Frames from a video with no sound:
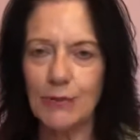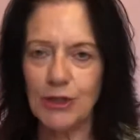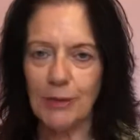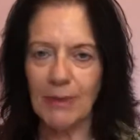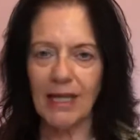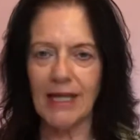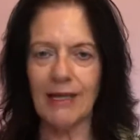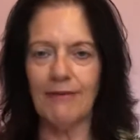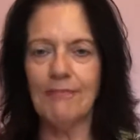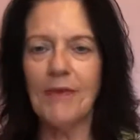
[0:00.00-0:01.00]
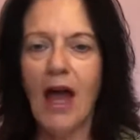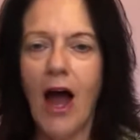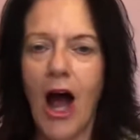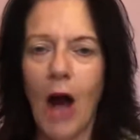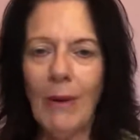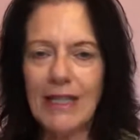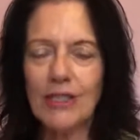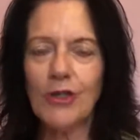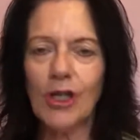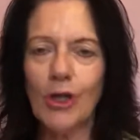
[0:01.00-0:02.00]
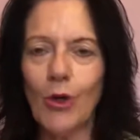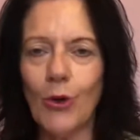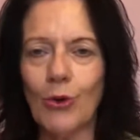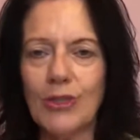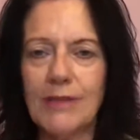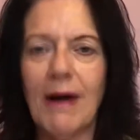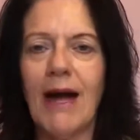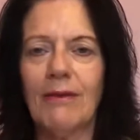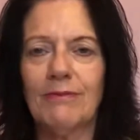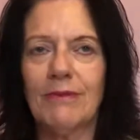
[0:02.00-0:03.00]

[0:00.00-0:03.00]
would you believe? I went on a course about